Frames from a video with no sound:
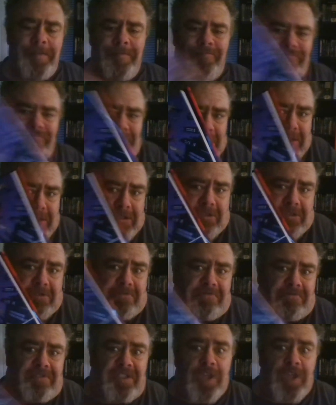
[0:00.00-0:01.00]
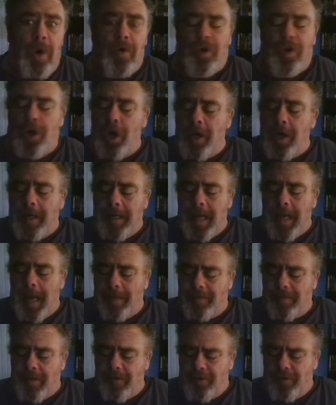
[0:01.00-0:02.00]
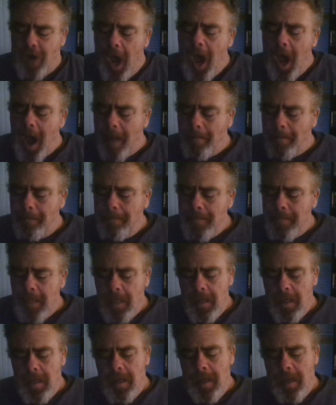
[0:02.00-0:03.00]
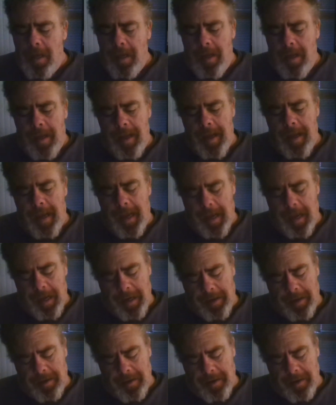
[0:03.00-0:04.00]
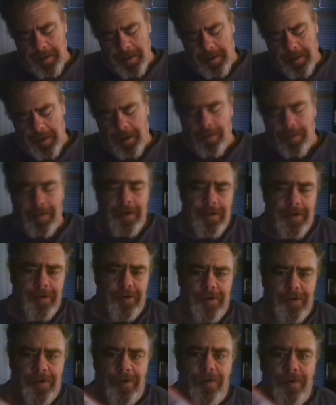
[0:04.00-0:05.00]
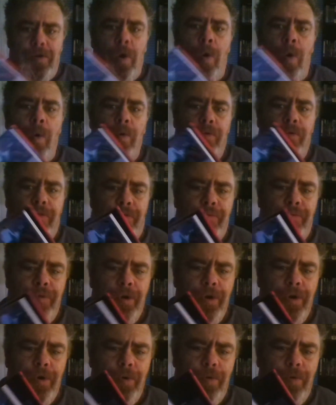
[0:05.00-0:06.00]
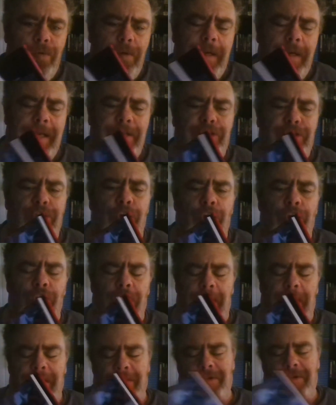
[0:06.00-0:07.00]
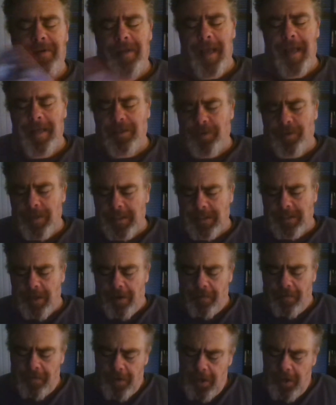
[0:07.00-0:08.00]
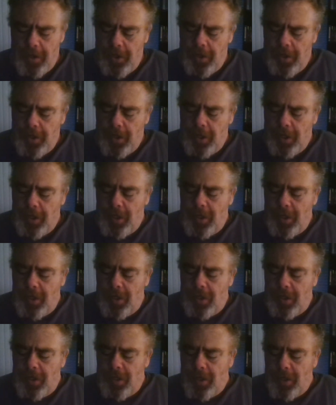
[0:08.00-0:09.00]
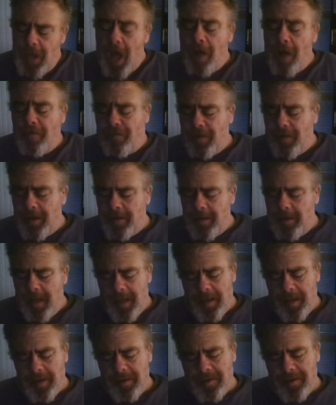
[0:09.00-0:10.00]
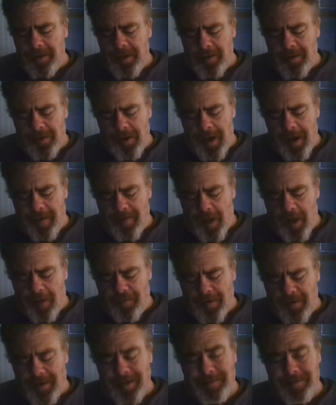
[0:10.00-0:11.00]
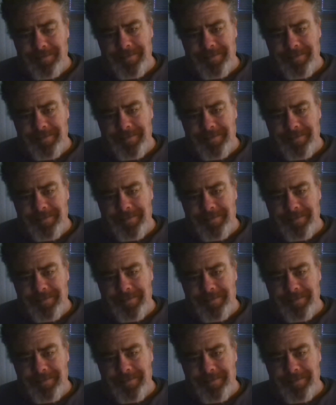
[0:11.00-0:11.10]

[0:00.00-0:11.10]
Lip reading: just so good at the job. And, you know, this is told through a journal and entries of Alfred. And, you know, you have Alfred